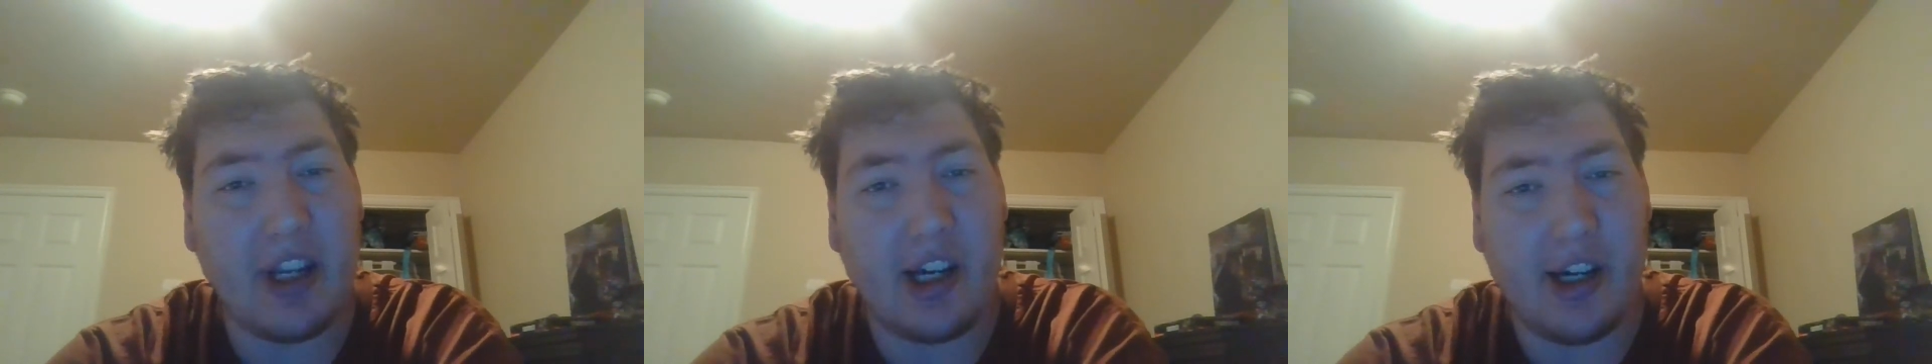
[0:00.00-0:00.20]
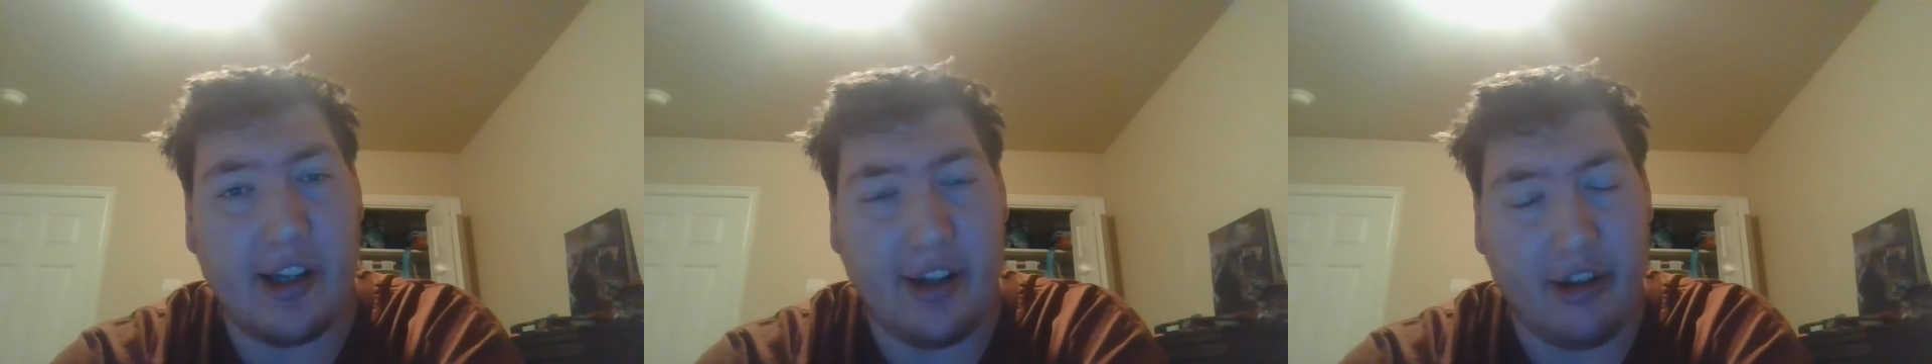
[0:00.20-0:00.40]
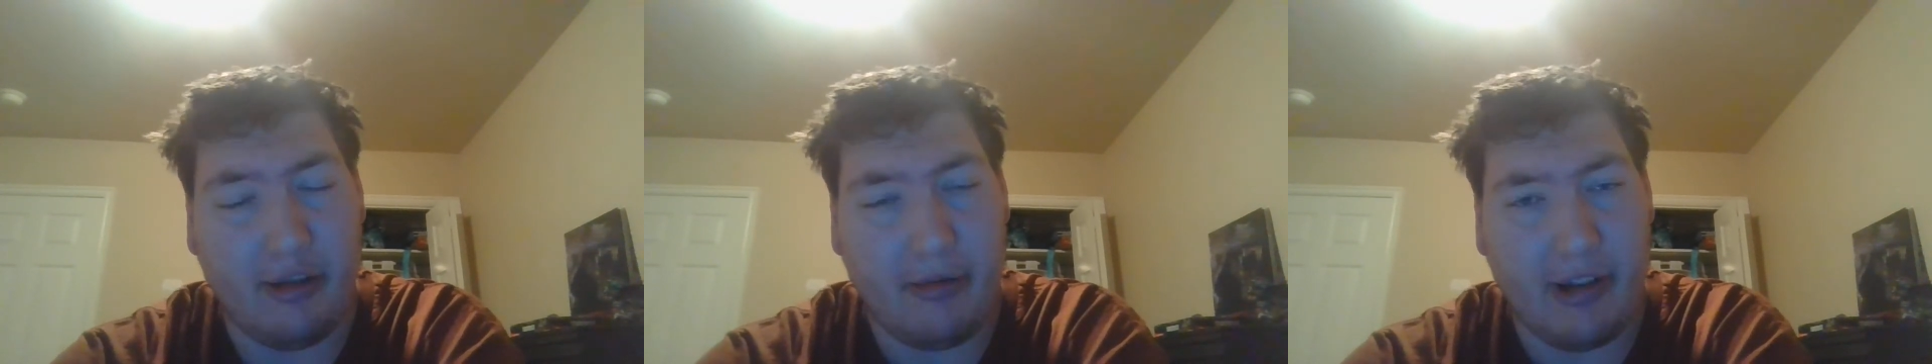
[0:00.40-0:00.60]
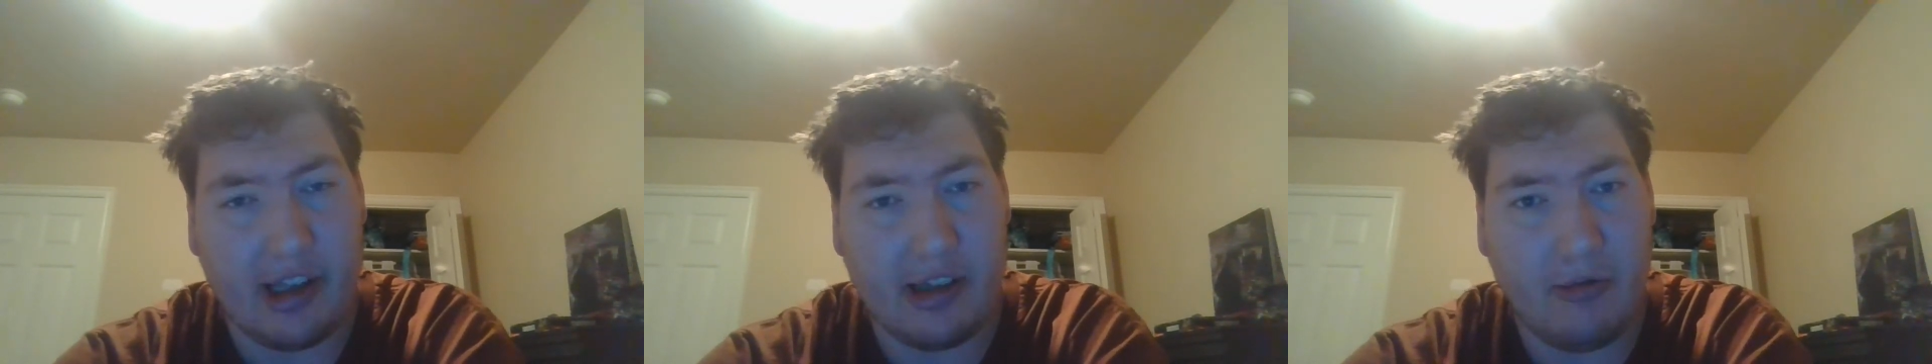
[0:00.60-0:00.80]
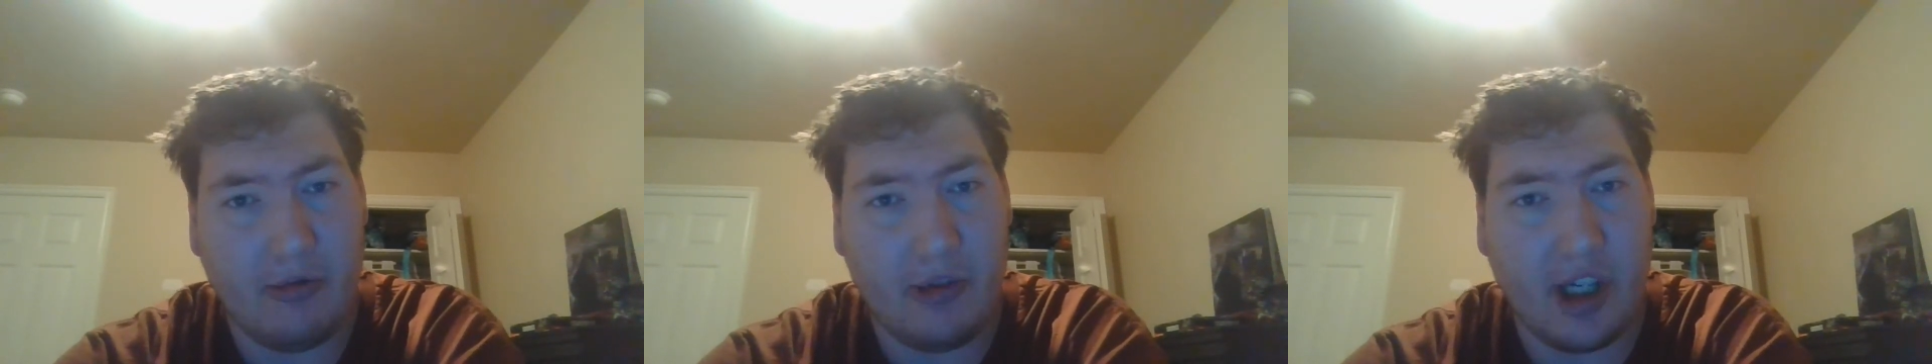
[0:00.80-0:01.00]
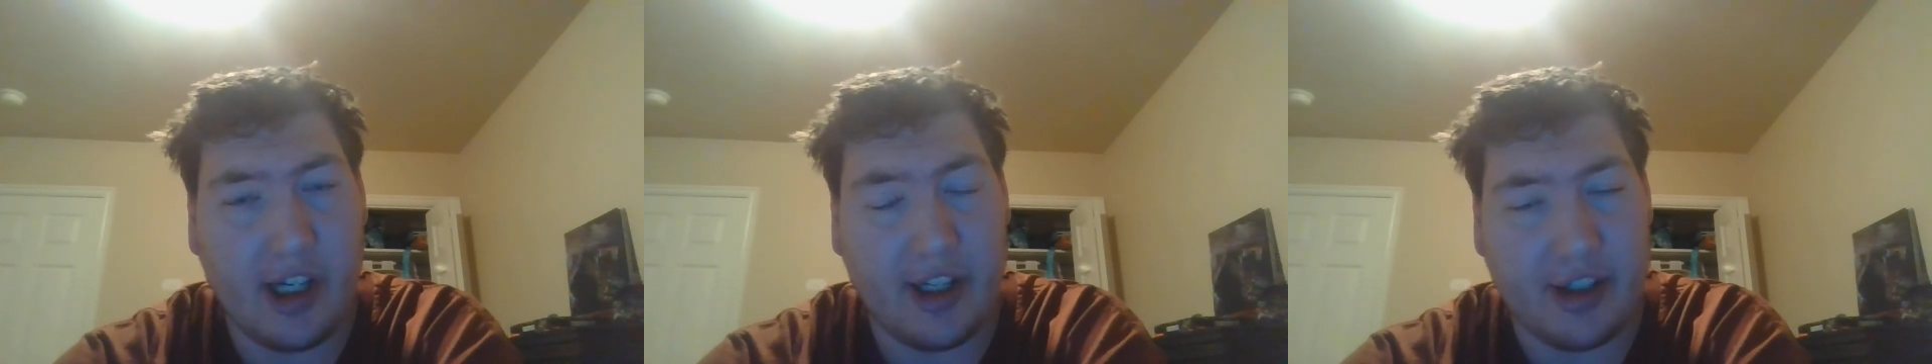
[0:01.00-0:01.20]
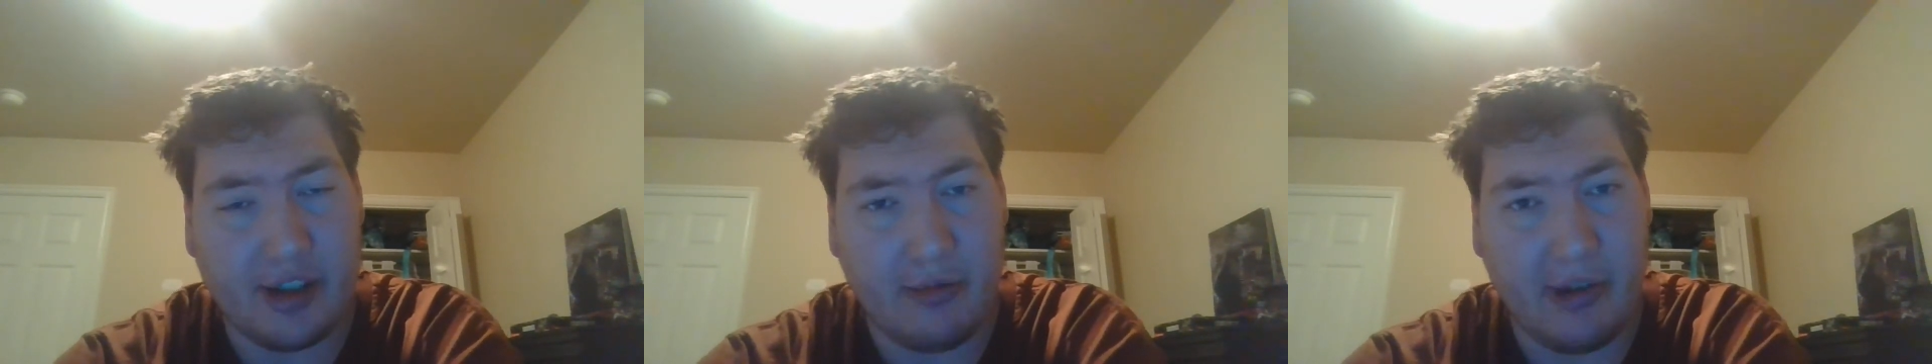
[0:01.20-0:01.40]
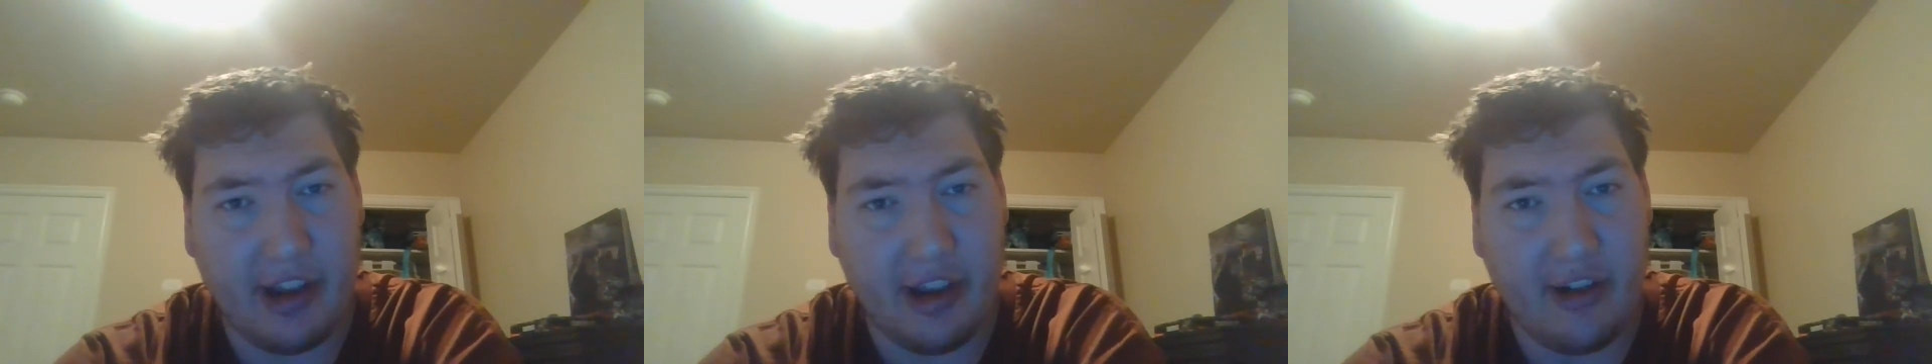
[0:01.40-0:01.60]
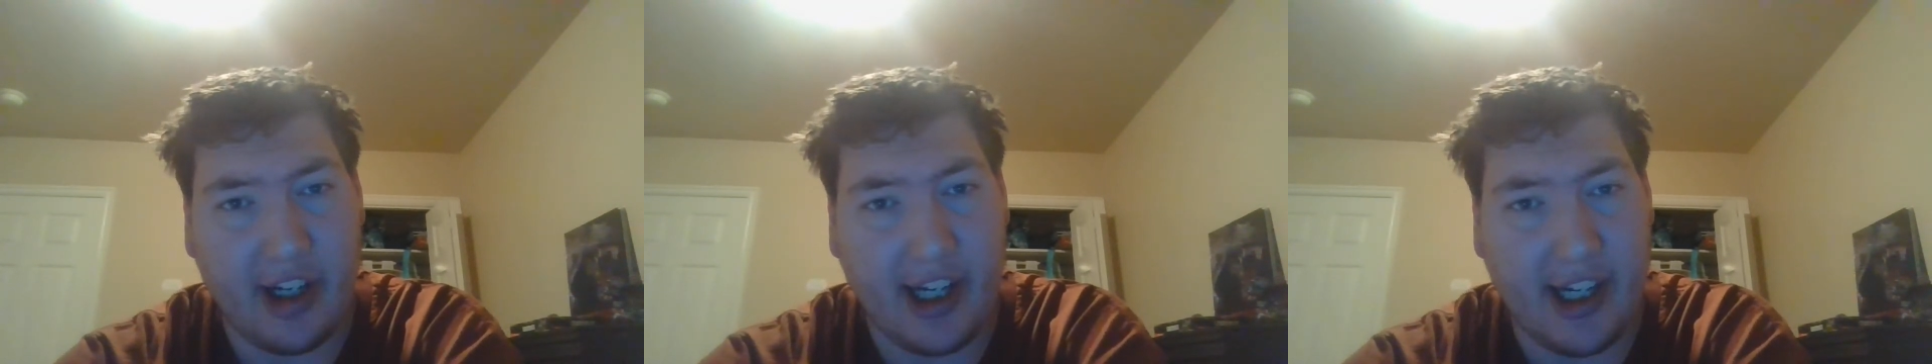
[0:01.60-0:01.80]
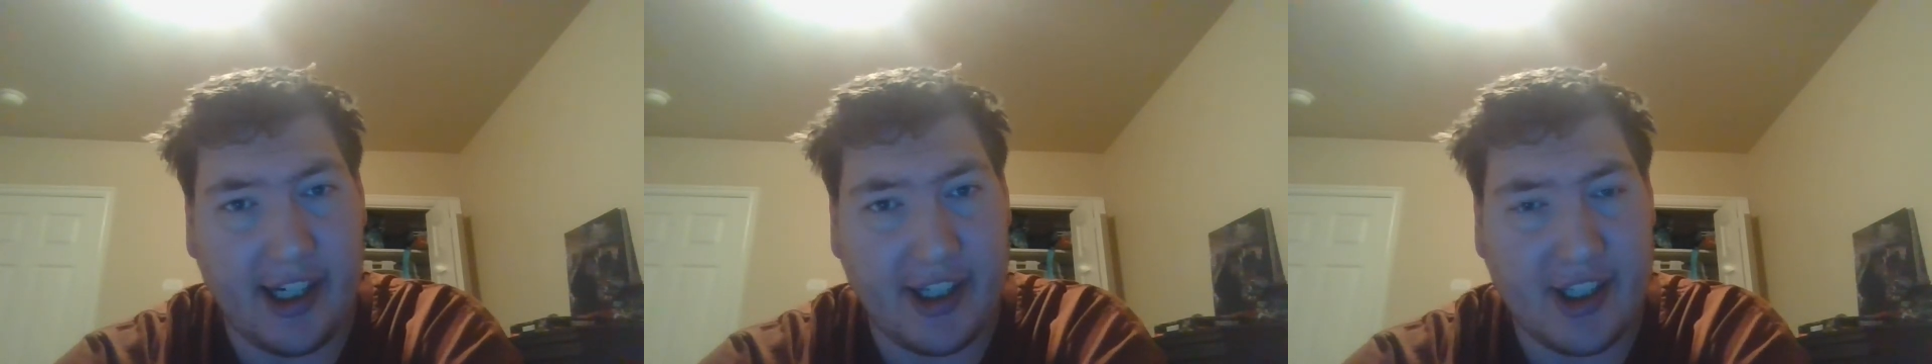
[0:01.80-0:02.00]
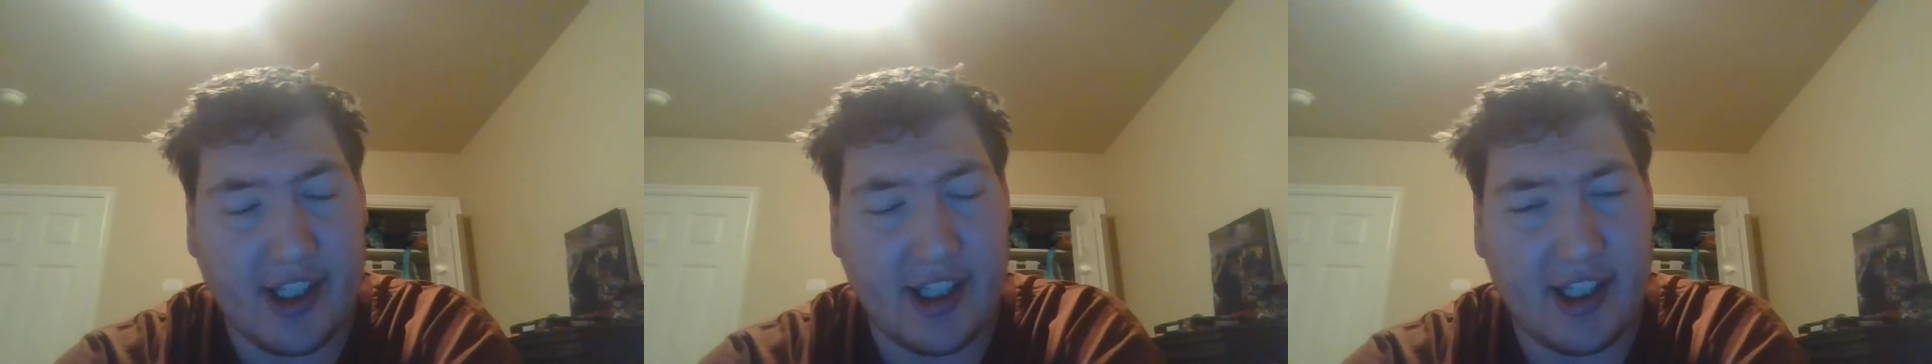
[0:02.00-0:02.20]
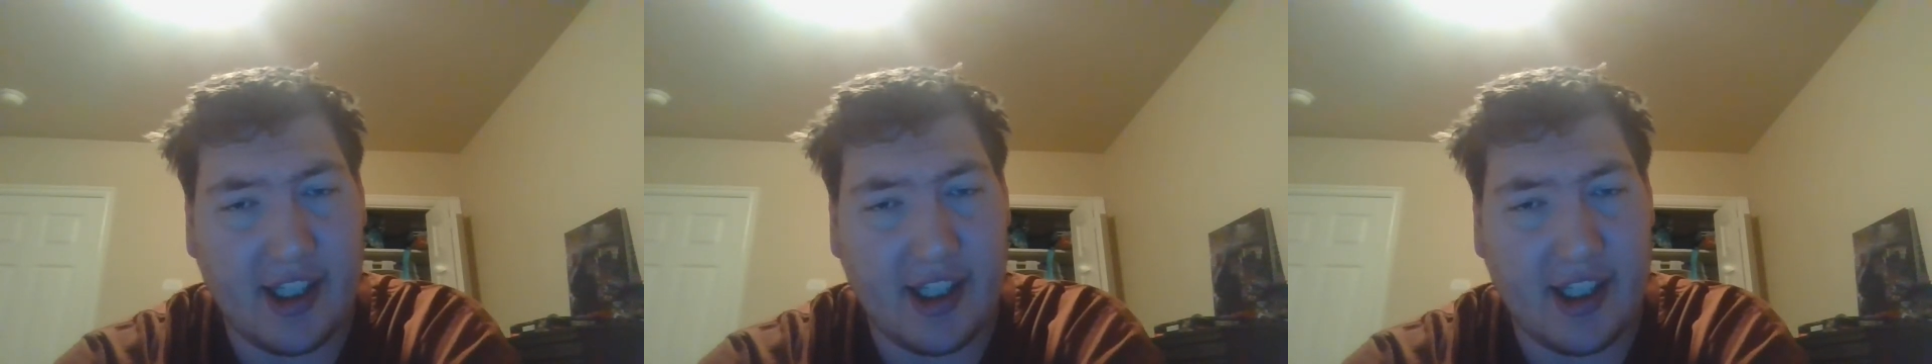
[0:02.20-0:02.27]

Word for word: honest with you guys.